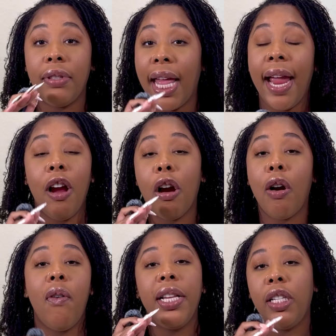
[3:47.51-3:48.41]
They are
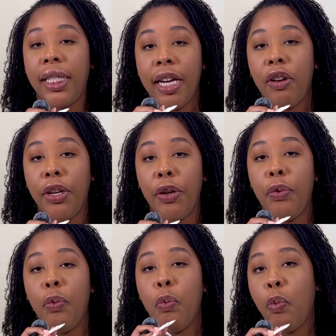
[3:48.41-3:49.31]
going to tell
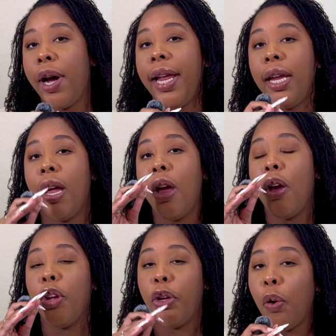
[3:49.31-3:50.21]
you what
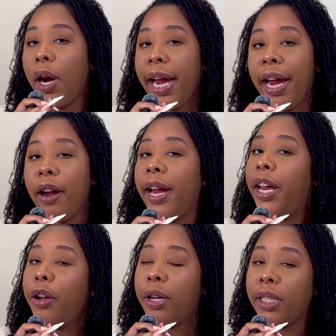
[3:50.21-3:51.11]
your hair and your